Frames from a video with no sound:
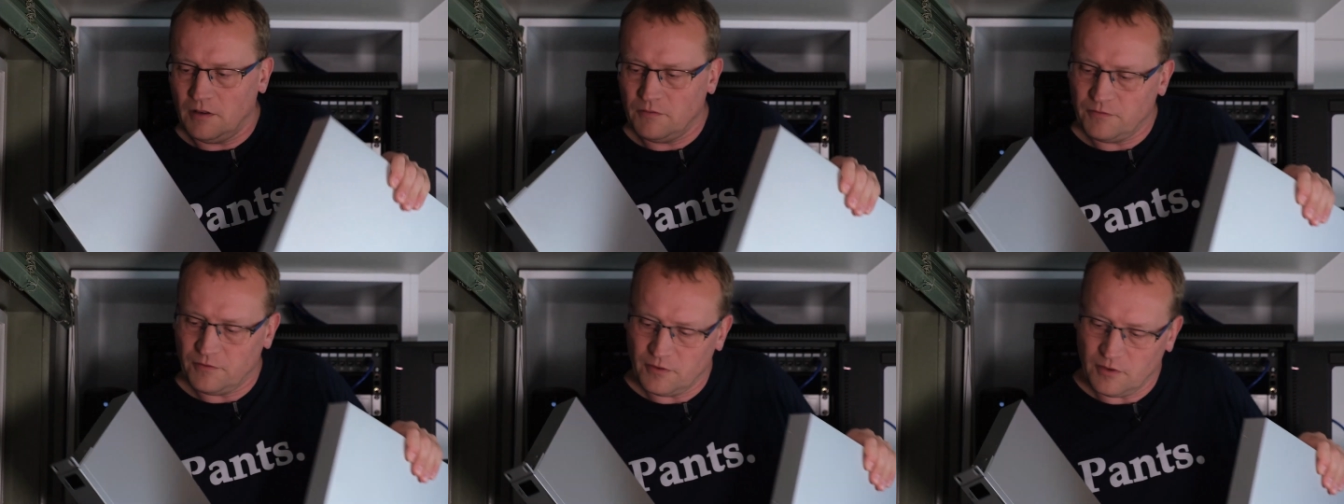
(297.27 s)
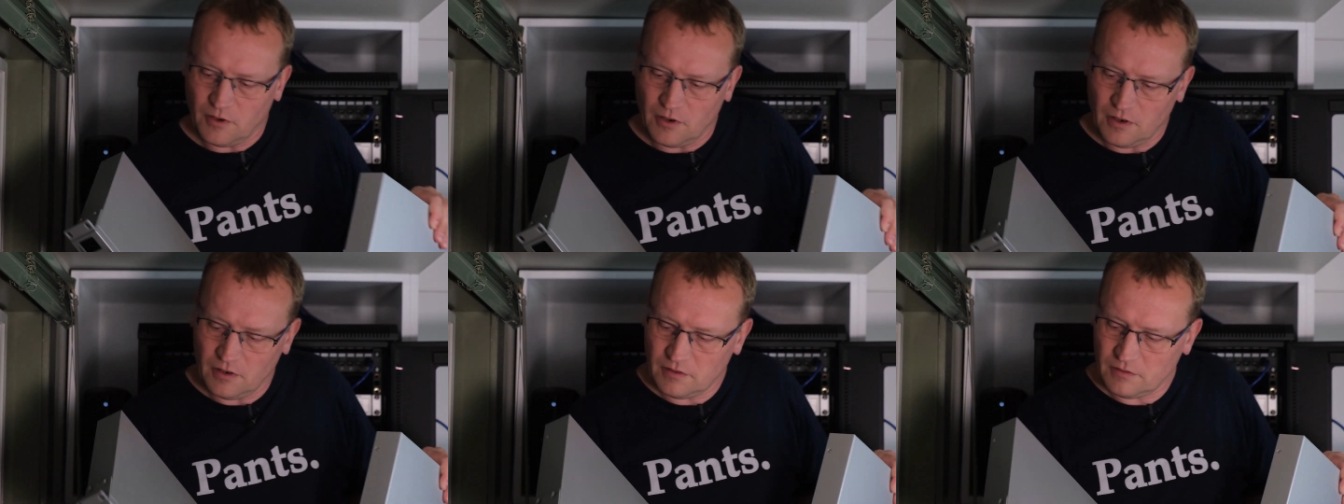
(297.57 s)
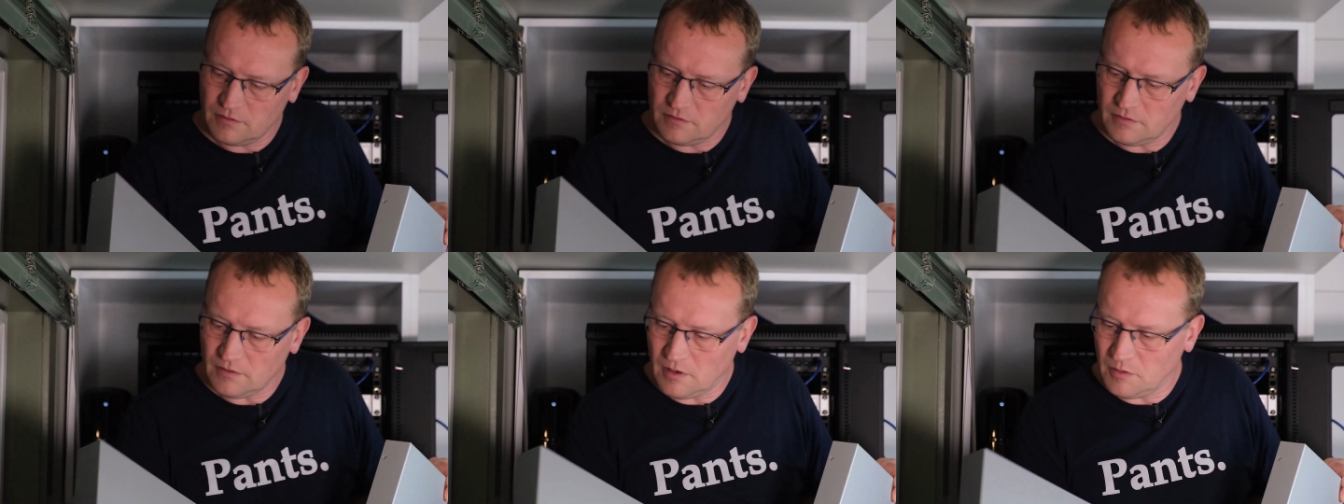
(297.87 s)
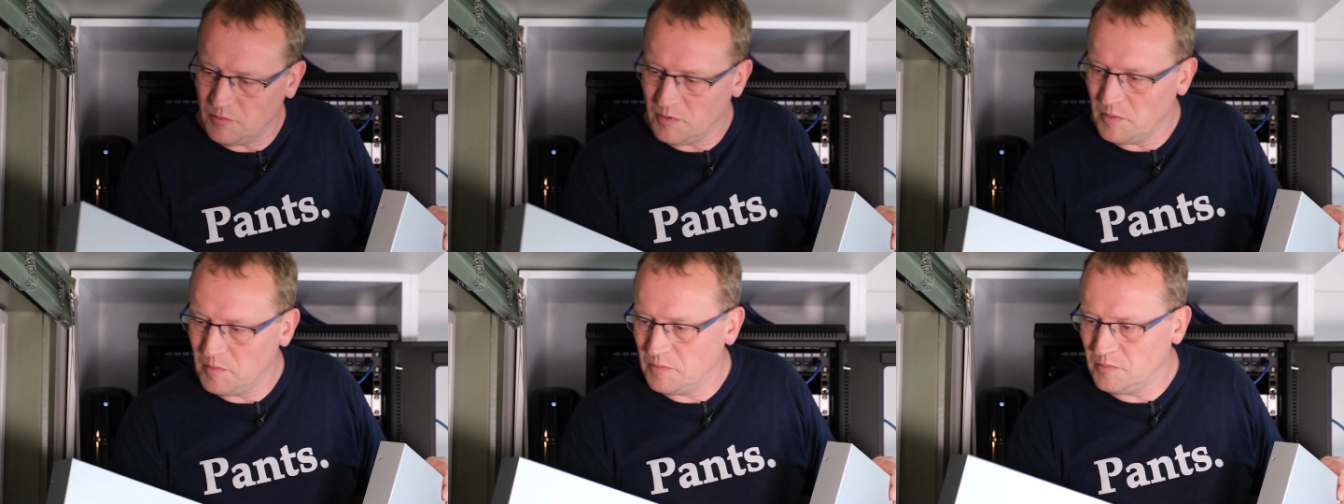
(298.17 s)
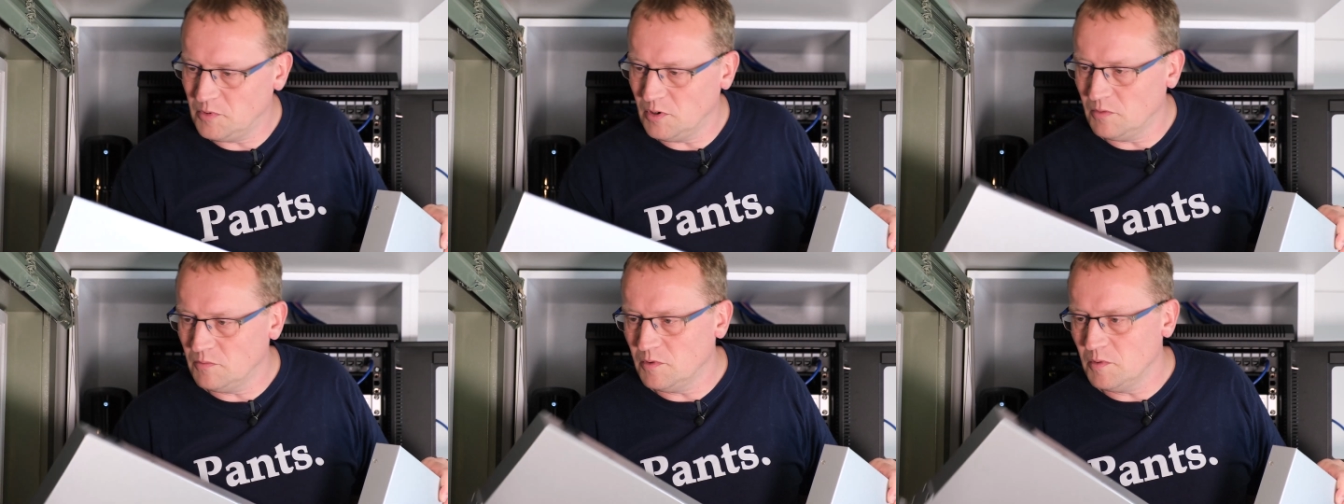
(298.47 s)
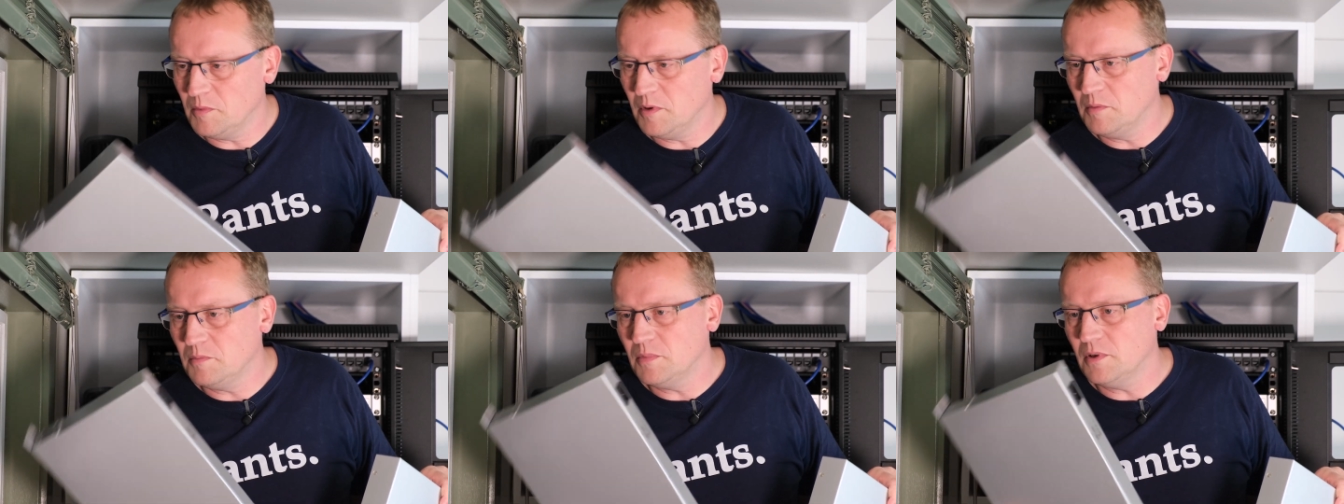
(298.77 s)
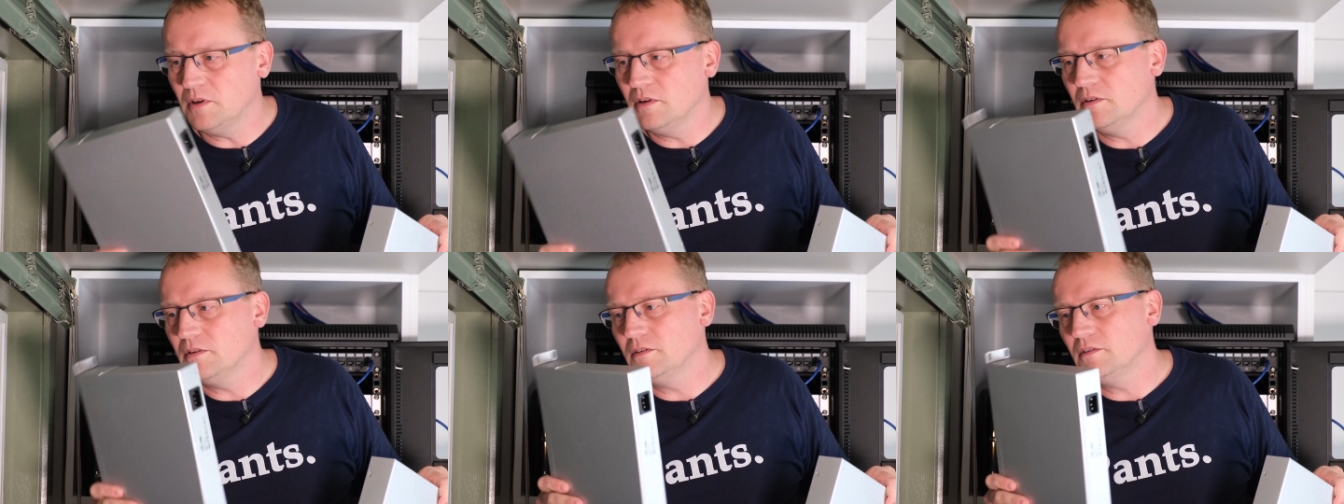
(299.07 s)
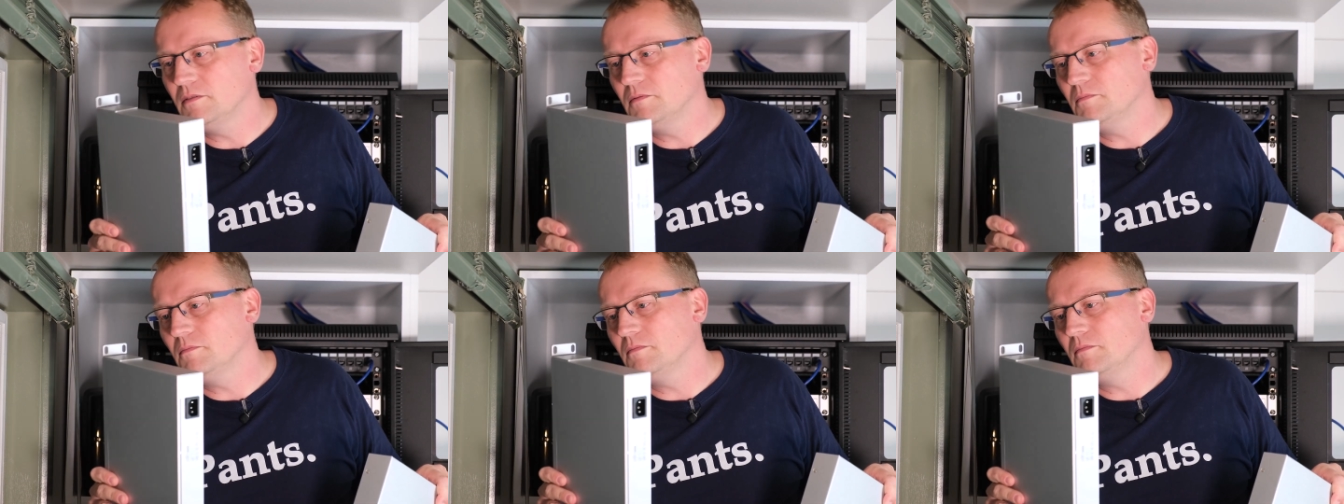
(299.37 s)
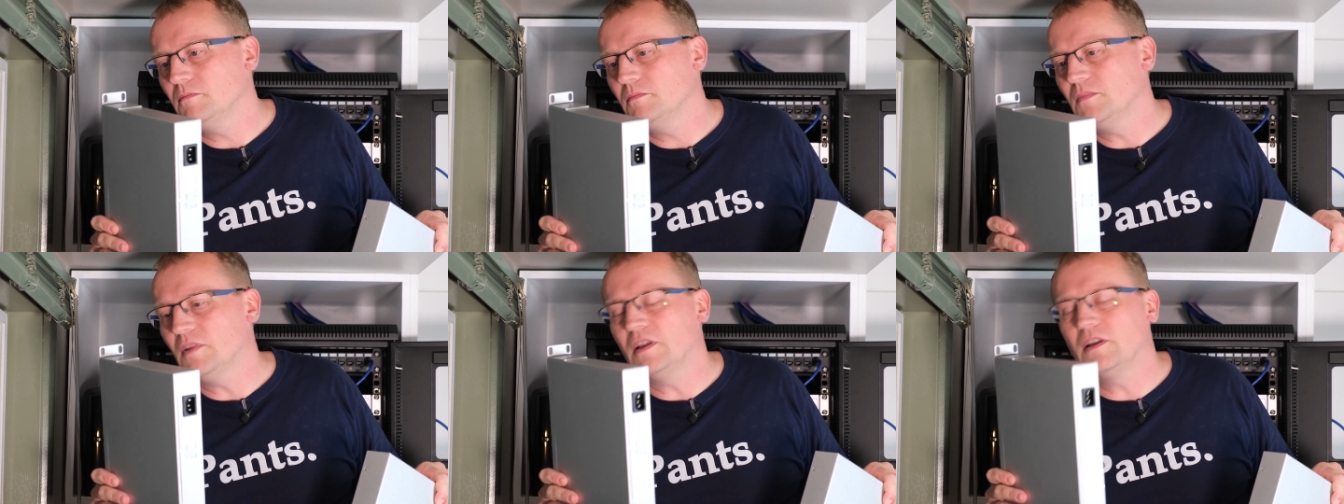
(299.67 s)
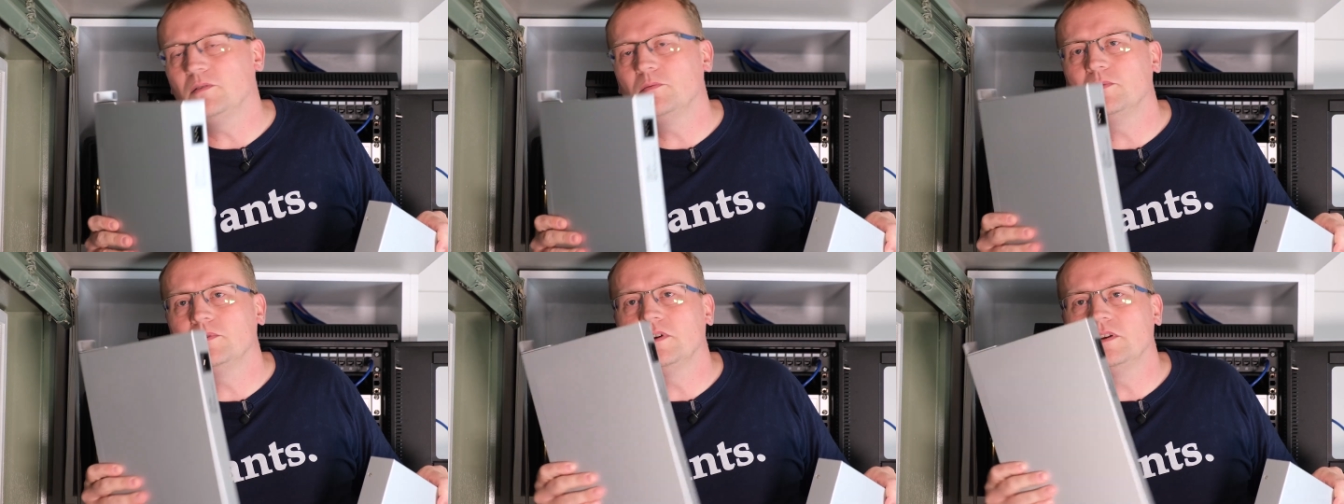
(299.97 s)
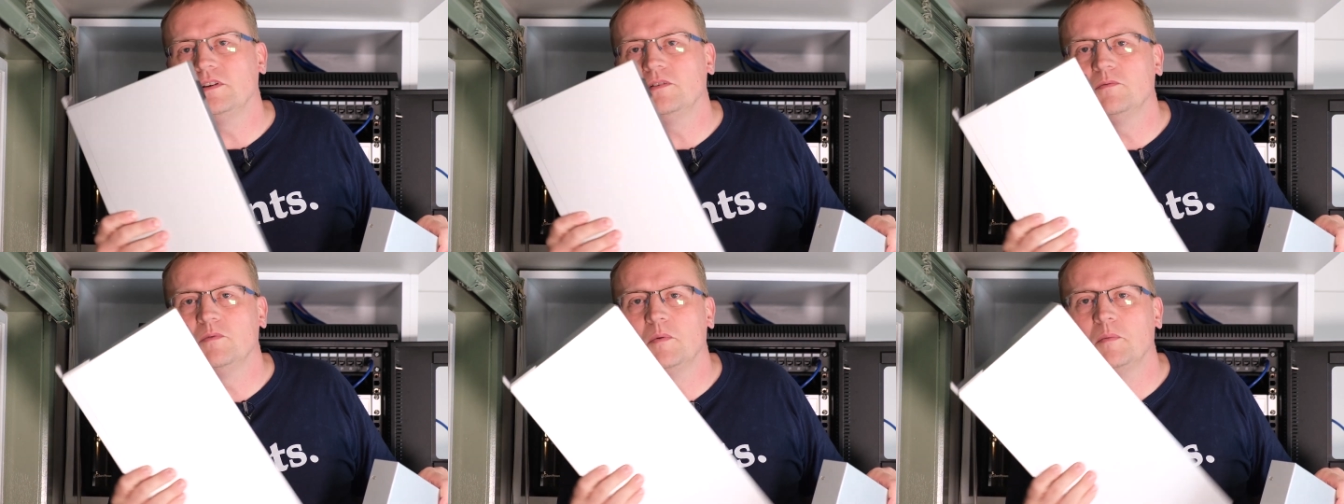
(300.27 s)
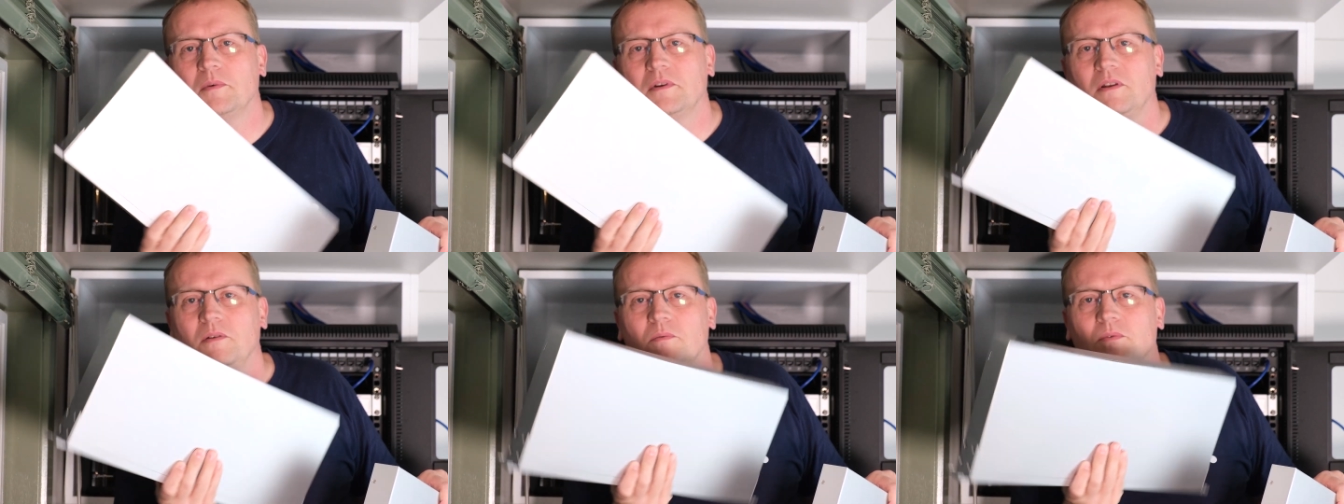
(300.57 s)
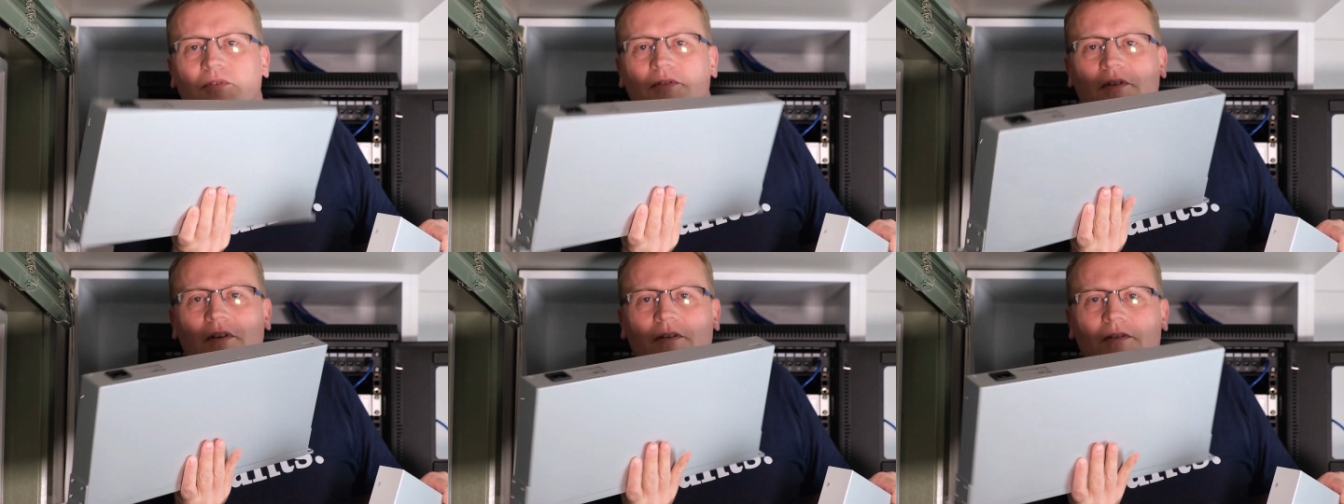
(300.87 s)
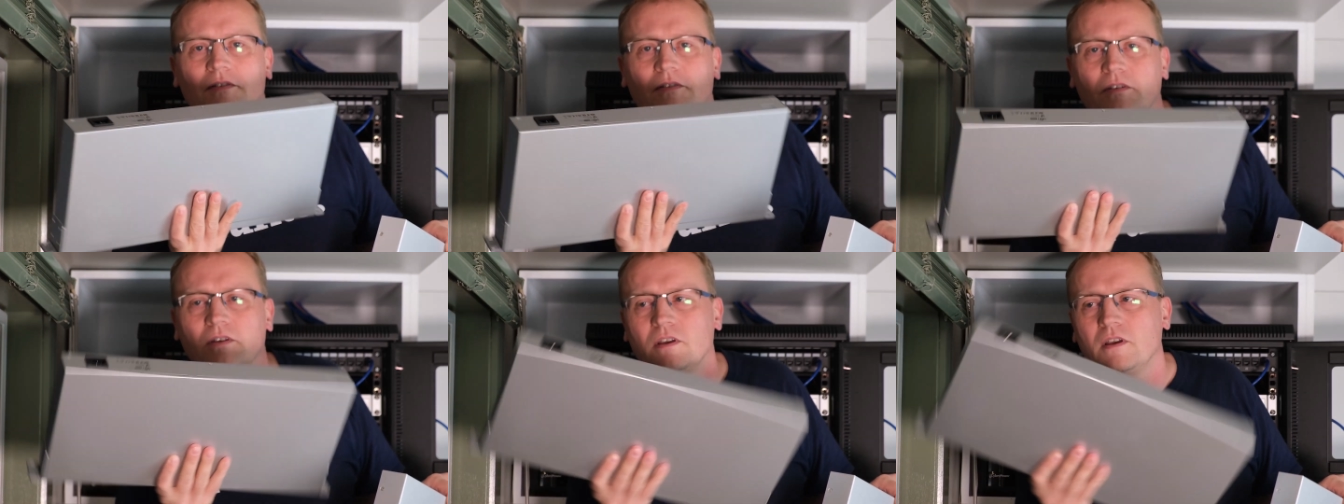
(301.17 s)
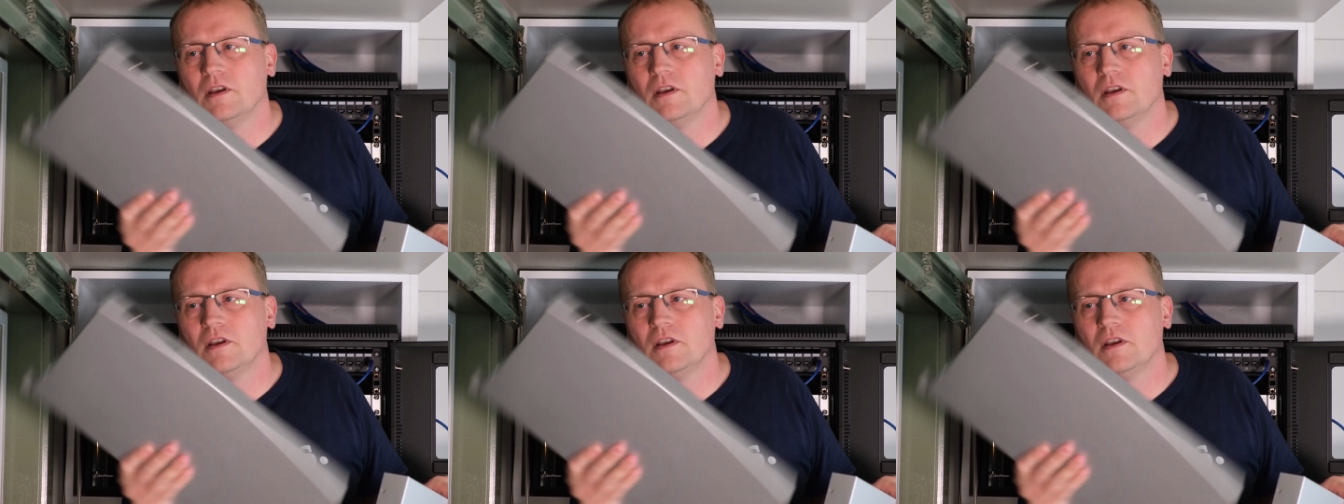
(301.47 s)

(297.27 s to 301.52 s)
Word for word: forgot, I re don't remember that it, I didn't remember that it was this